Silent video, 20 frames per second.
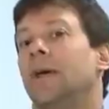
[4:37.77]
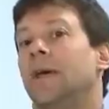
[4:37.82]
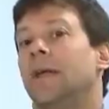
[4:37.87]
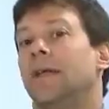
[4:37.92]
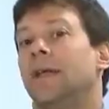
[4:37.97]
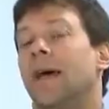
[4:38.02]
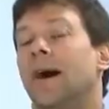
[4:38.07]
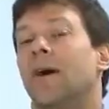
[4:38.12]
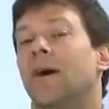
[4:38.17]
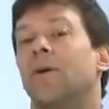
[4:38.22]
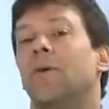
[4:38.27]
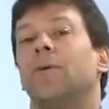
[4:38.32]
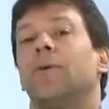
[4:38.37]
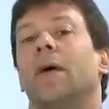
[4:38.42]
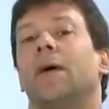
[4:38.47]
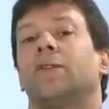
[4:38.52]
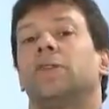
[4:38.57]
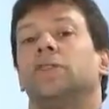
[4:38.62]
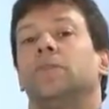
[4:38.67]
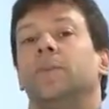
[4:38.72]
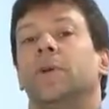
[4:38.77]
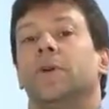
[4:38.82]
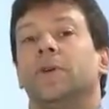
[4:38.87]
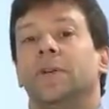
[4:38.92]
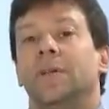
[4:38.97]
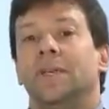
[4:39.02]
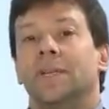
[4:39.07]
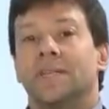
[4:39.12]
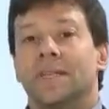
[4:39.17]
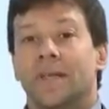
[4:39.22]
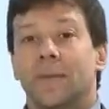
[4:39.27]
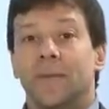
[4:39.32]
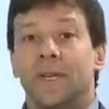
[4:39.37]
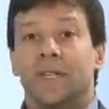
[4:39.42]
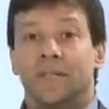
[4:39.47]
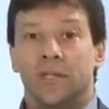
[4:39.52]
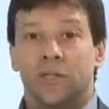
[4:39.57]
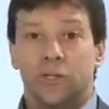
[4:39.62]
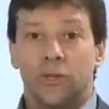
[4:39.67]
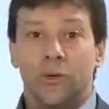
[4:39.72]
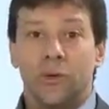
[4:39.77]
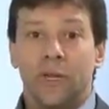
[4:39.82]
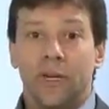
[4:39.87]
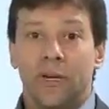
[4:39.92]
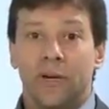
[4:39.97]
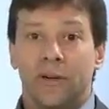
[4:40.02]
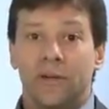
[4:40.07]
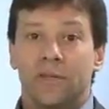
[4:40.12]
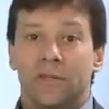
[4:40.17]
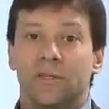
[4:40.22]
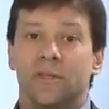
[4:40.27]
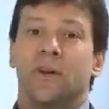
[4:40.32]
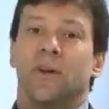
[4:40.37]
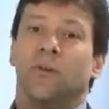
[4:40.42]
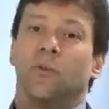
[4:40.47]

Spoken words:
And now eligibility is limited to 2 years